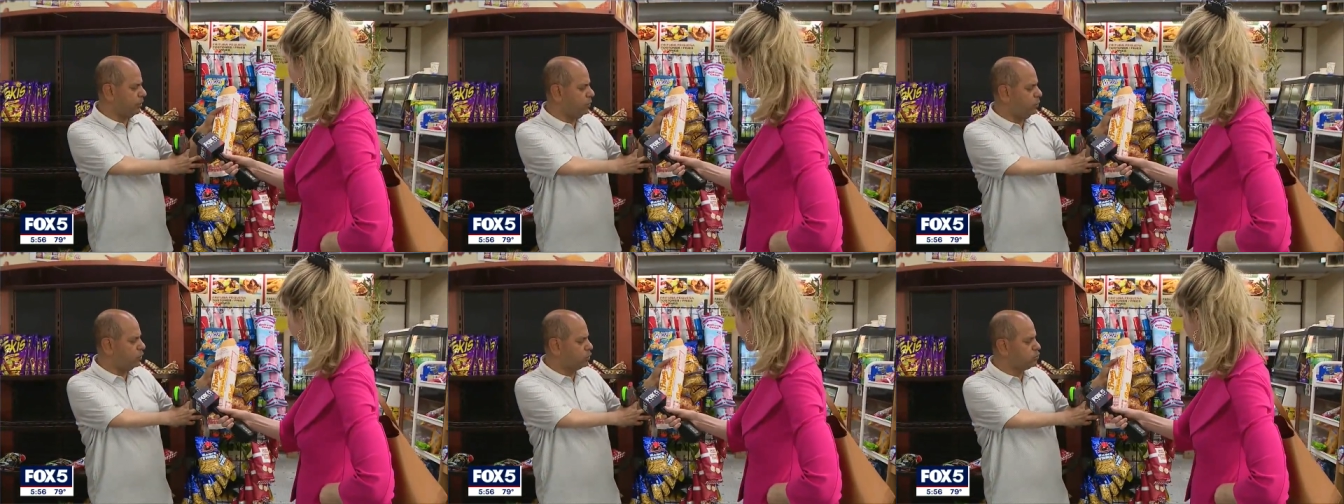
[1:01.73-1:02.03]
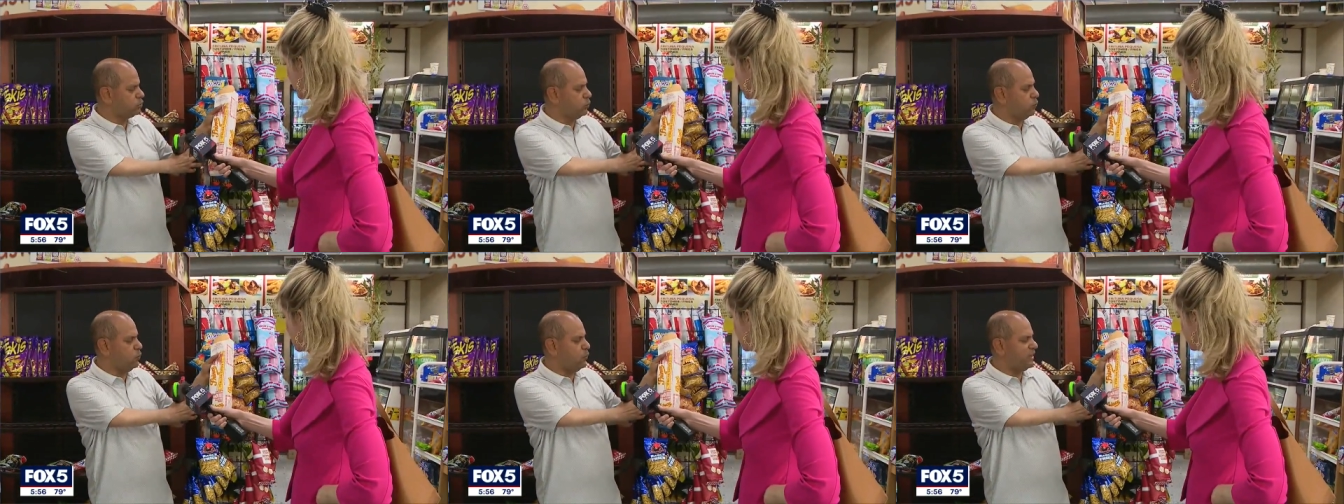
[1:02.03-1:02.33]
it
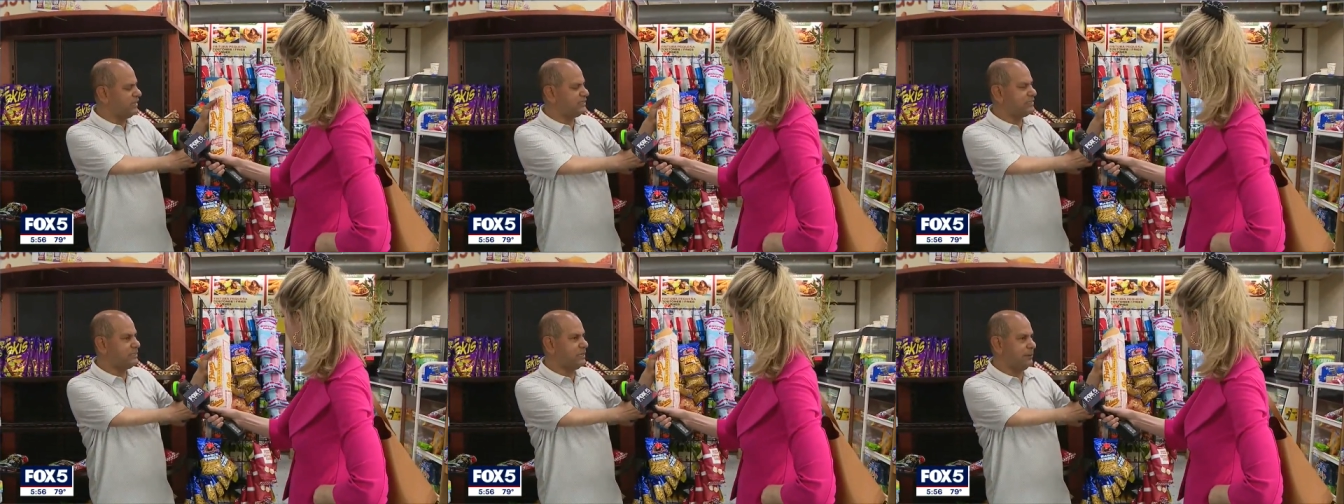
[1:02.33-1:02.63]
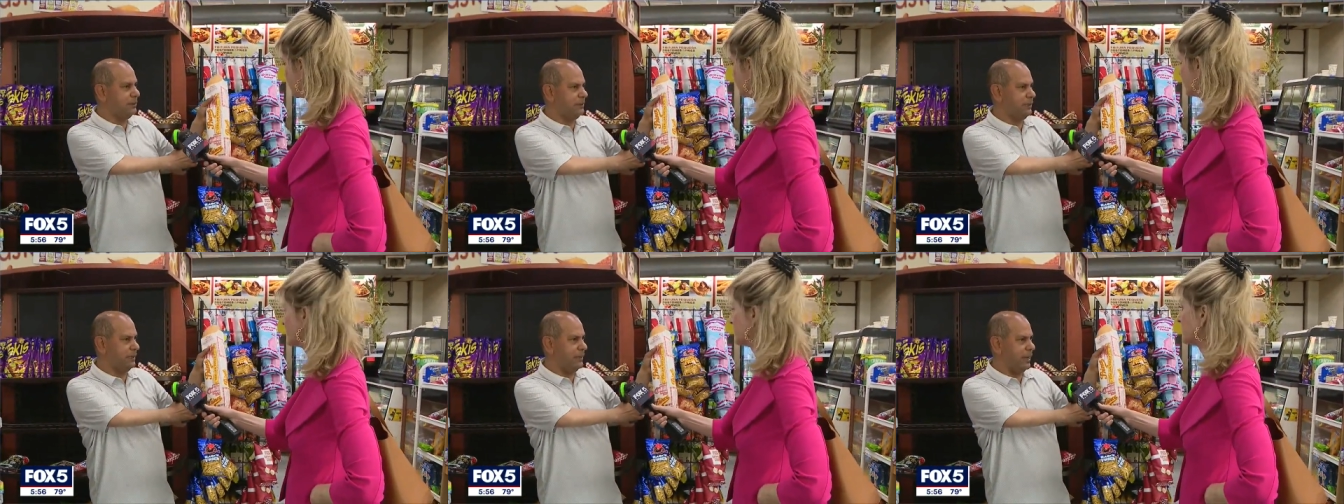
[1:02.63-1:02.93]
was
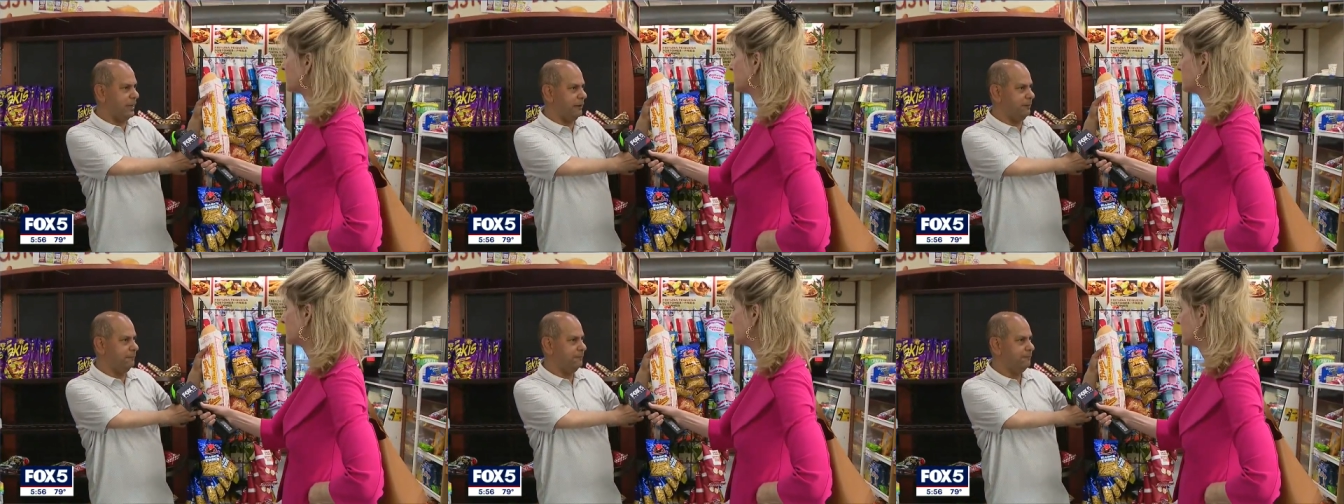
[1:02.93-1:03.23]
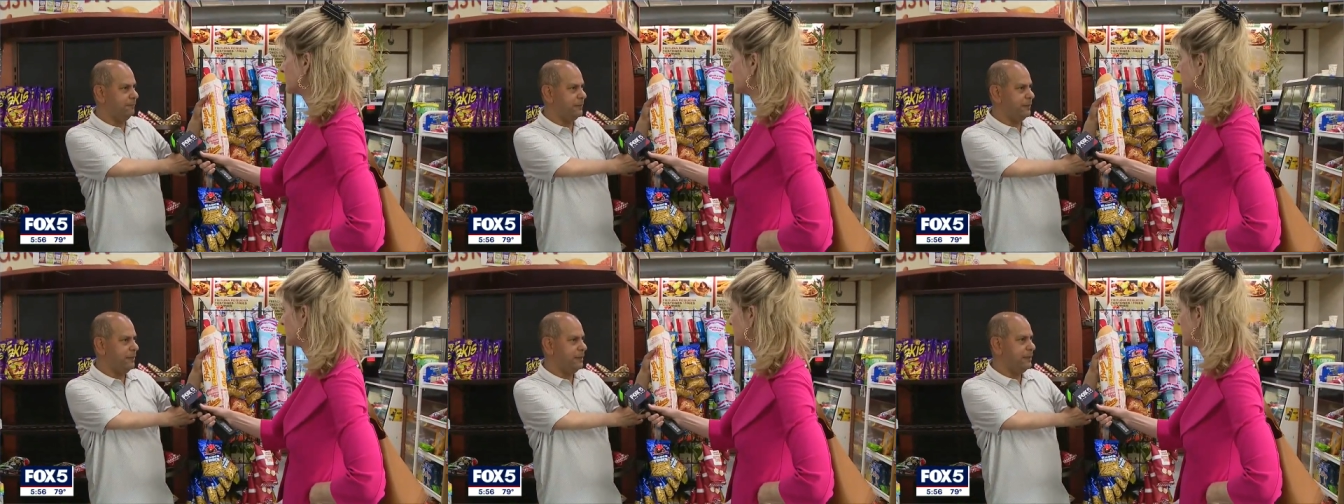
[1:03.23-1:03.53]
179.
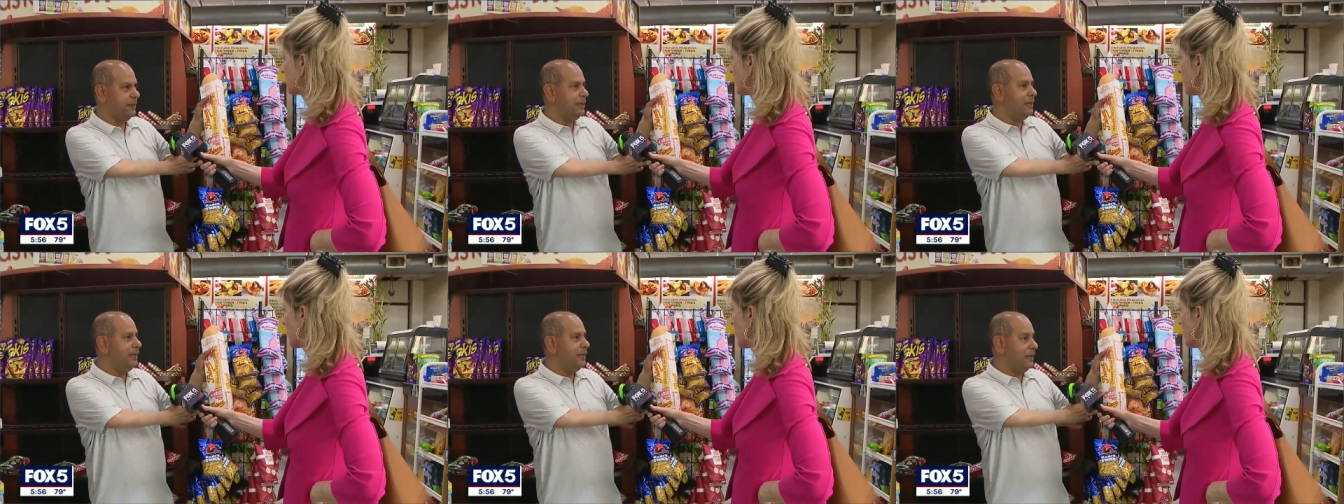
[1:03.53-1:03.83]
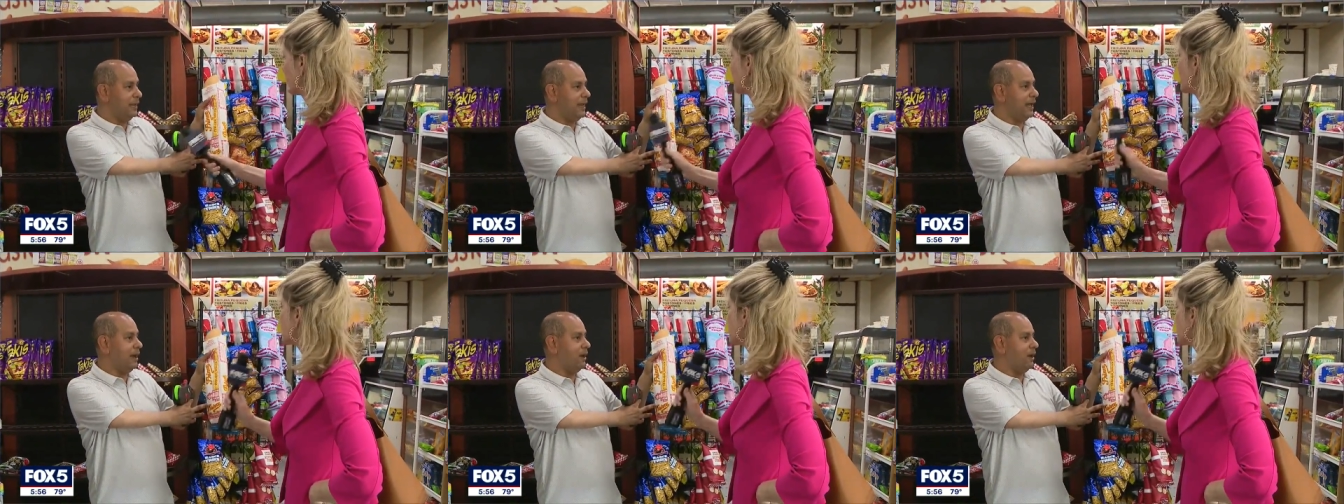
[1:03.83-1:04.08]
Now, for